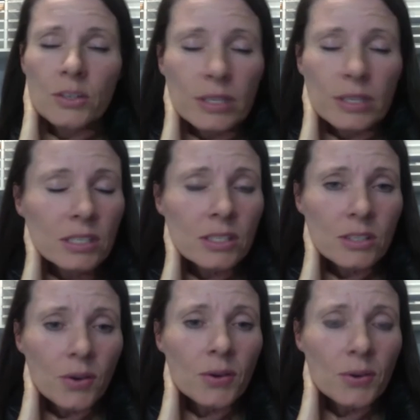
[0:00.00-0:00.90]
You are
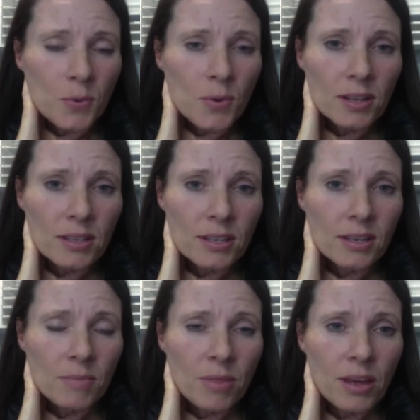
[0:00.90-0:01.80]
so
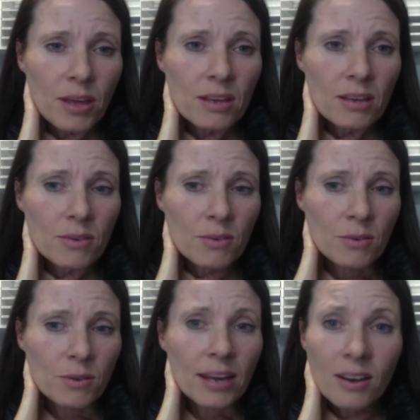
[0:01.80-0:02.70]
welcome. Thank
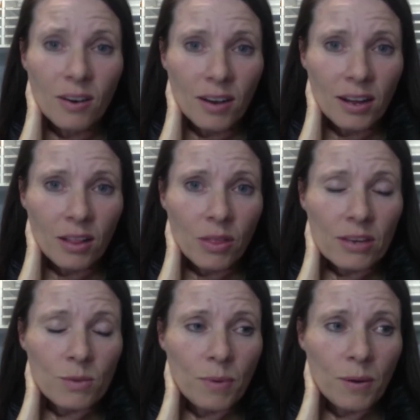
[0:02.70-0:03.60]
you, and Kyle, thank
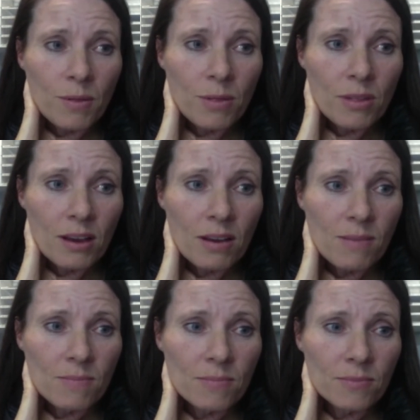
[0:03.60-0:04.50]
you both
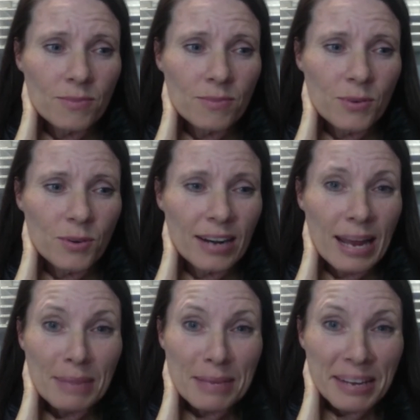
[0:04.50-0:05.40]
for
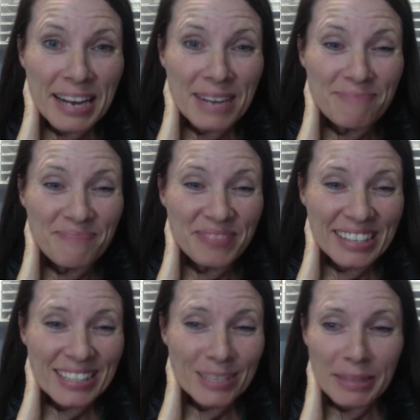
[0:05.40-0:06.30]
enabling me to come
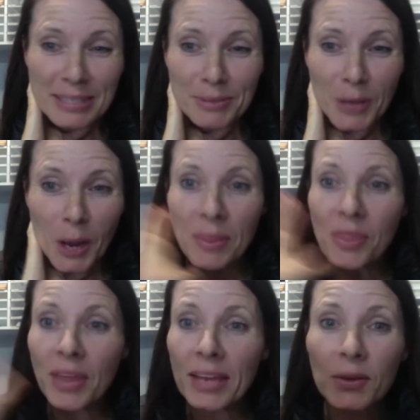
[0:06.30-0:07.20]
spend some time. And
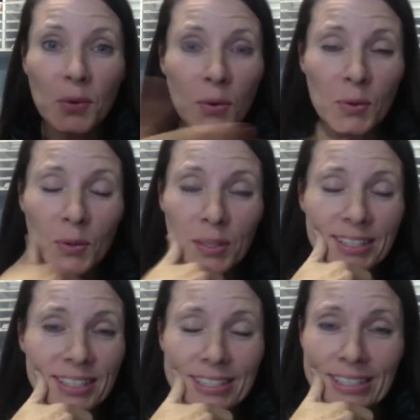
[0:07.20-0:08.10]
thank you all,
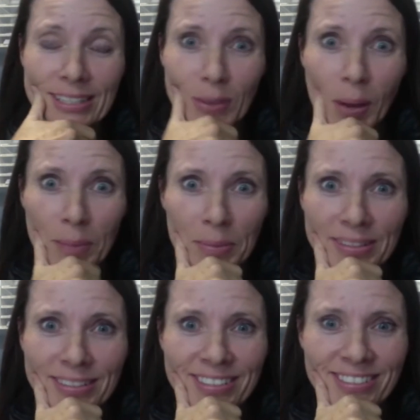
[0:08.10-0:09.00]
digital
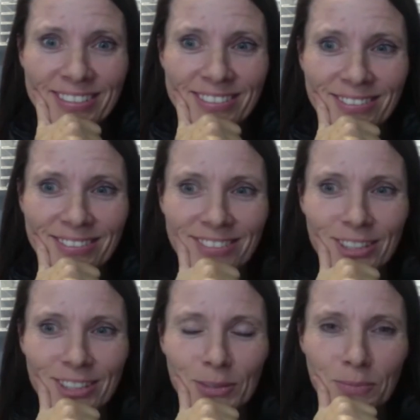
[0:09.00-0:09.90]
disciples,
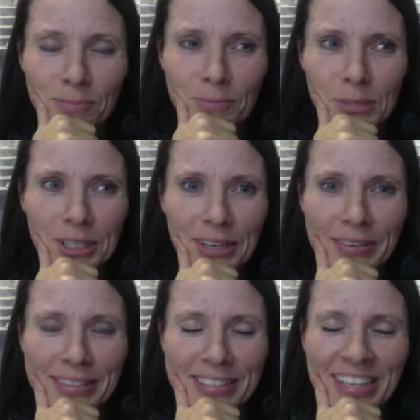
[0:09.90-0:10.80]
digital
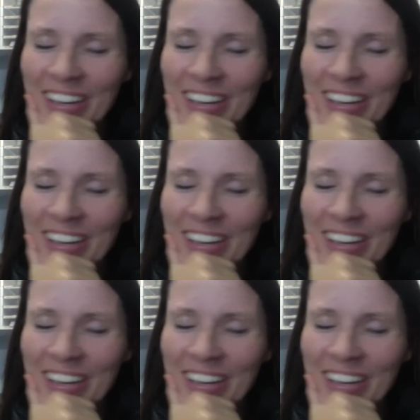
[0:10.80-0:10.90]
missionaries.